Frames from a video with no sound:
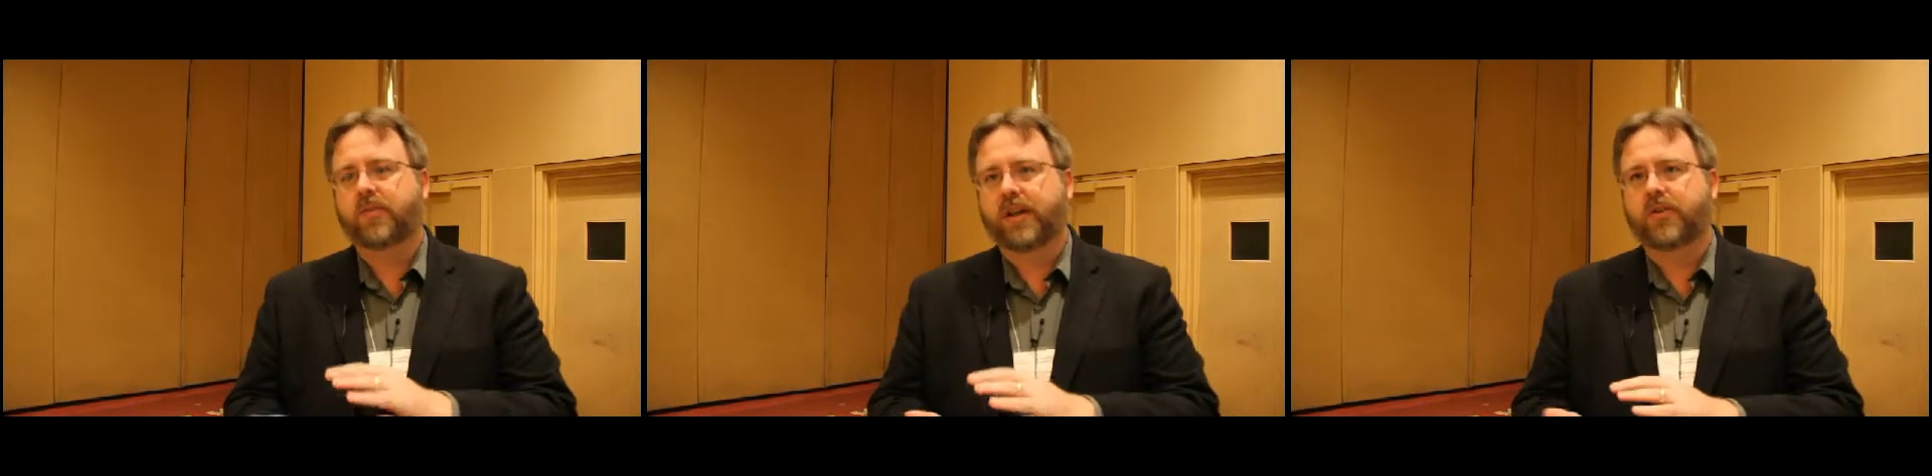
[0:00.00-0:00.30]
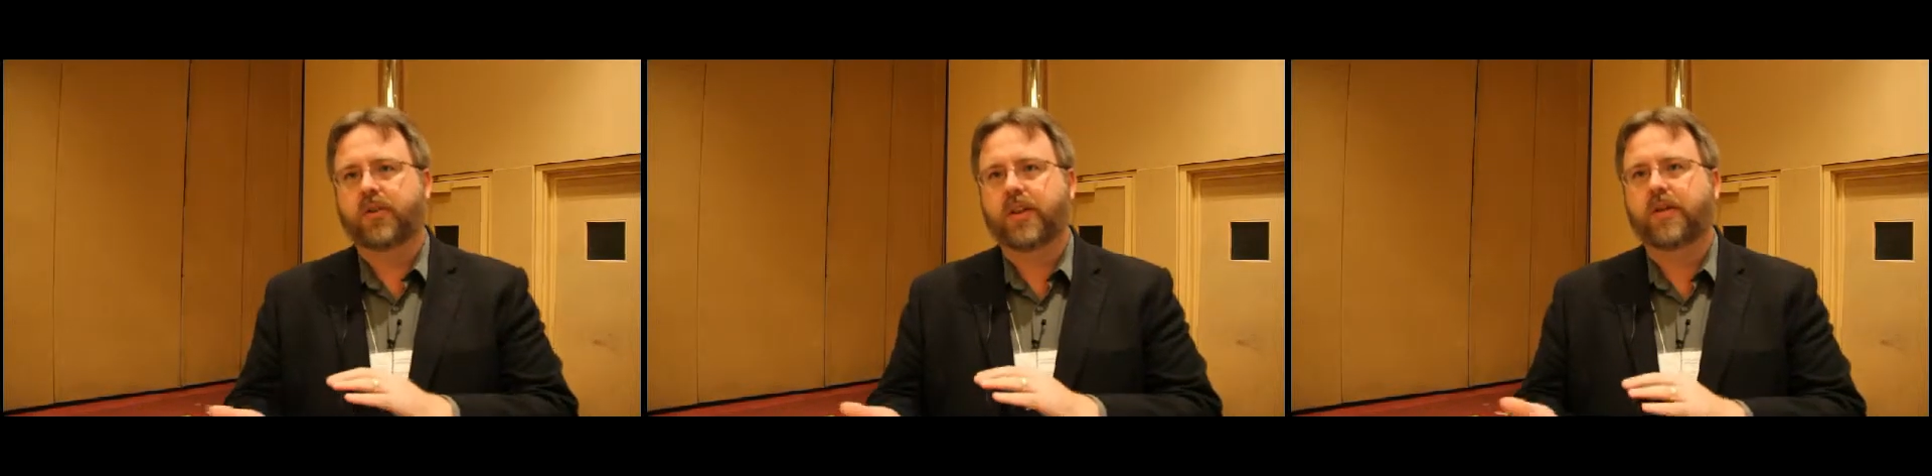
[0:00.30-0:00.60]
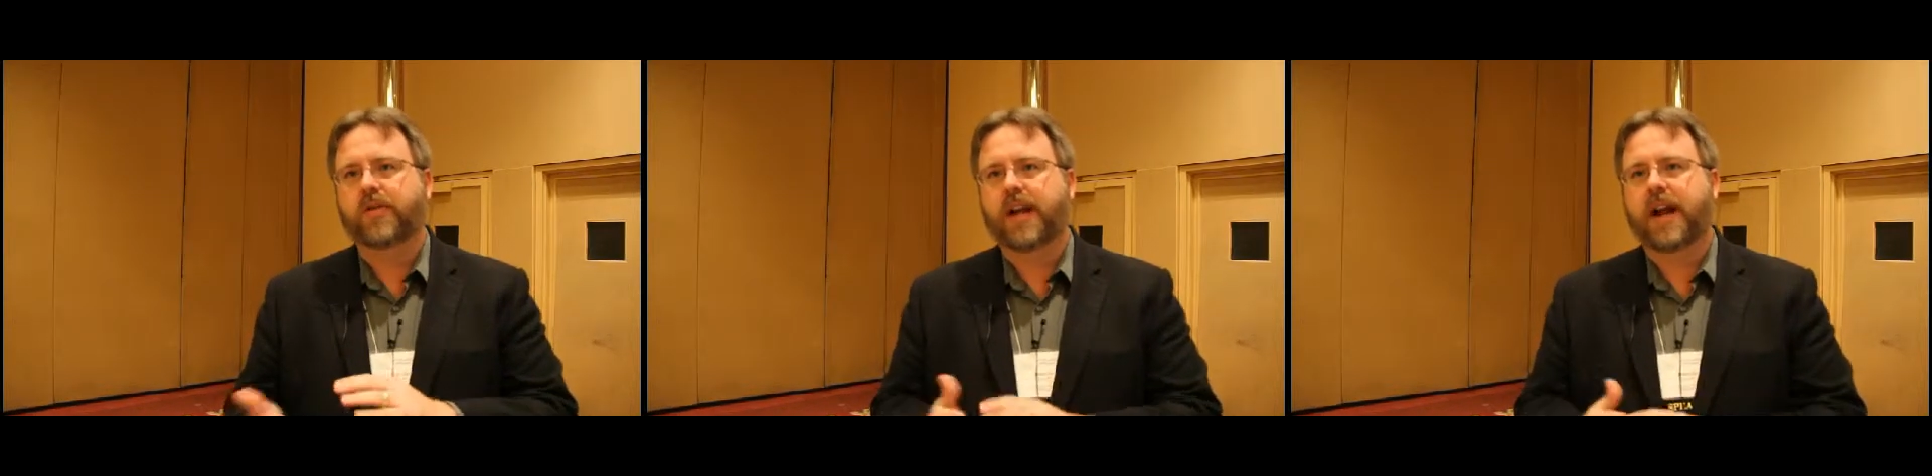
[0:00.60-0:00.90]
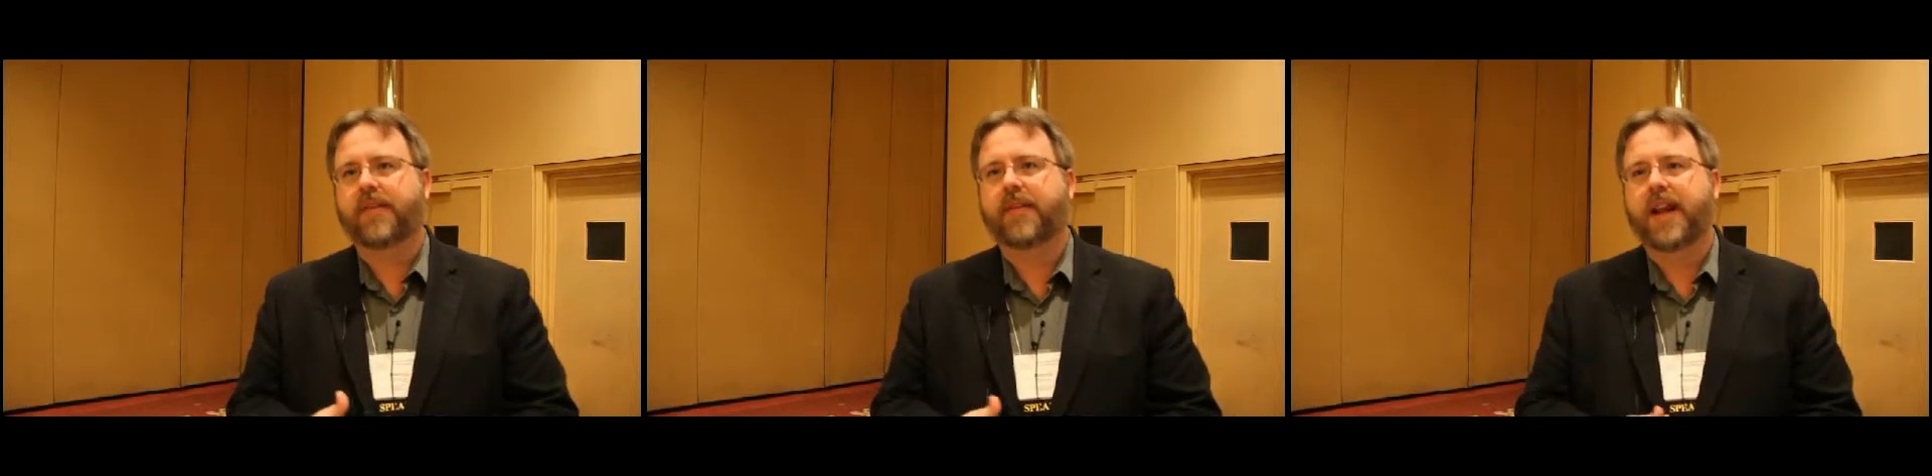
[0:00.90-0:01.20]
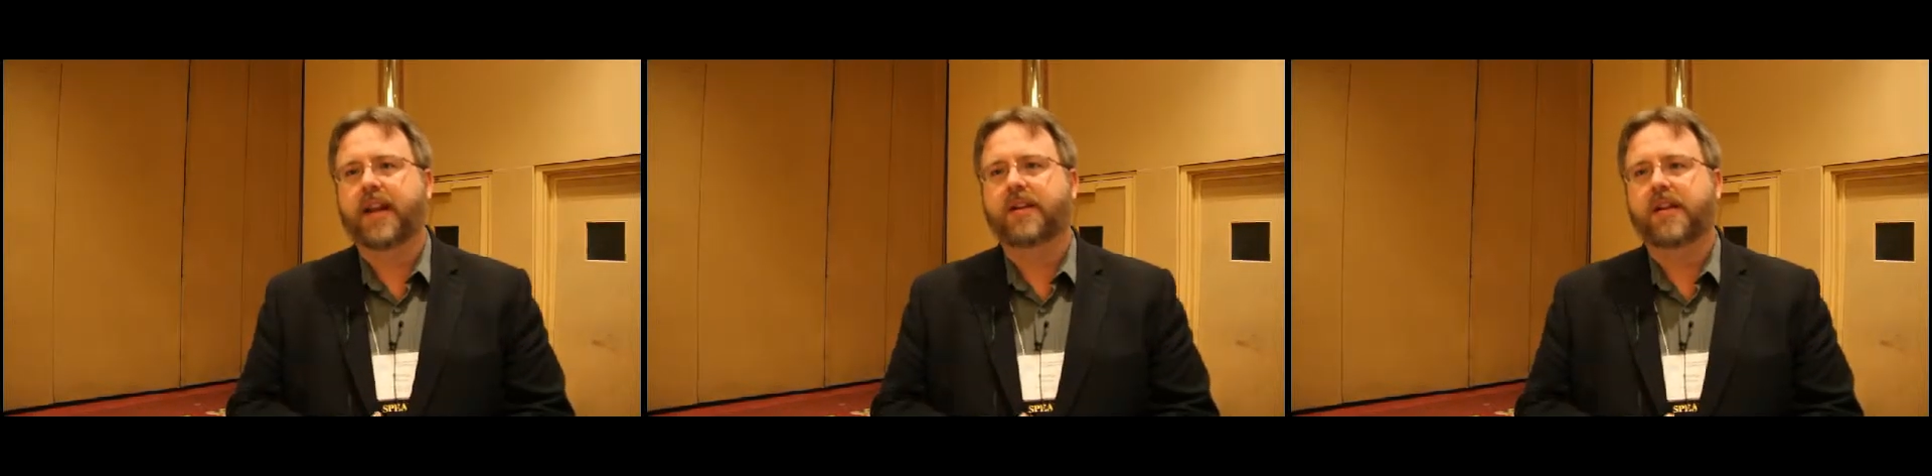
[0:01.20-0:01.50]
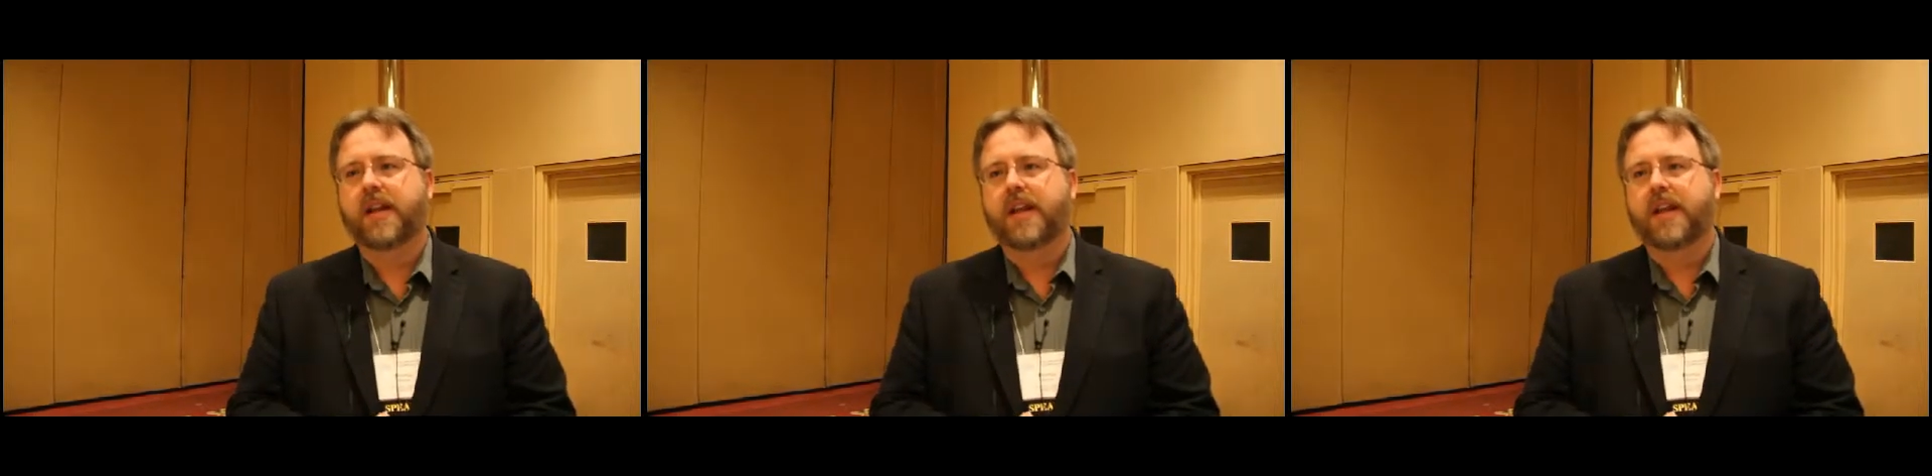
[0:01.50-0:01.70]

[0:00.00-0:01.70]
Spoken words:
making sure they don't get out of hand,